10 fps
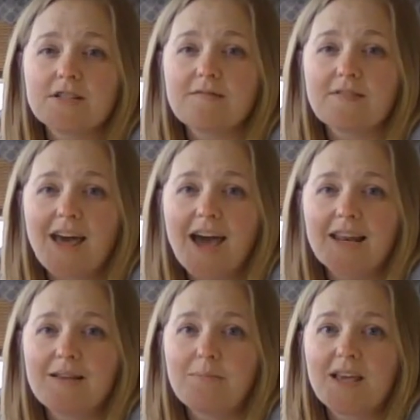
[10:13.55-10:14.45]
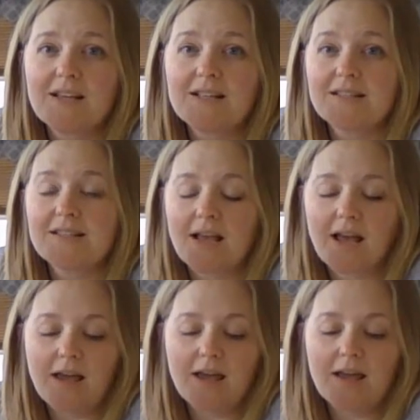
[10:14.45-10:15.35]
of that and make it
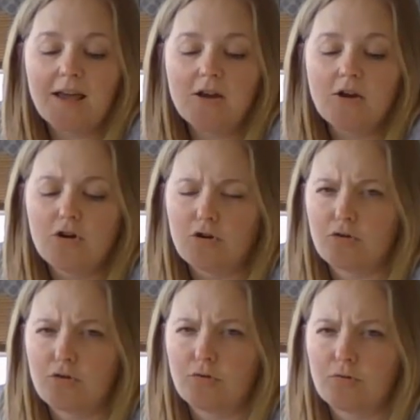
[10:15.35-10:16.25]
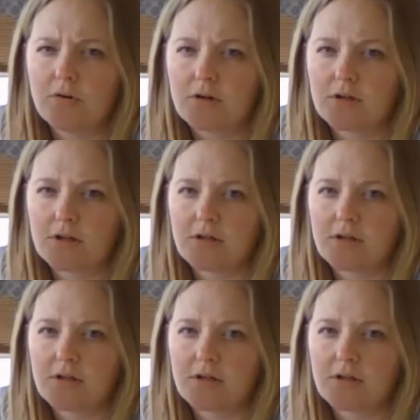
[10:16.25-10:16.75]
say crook.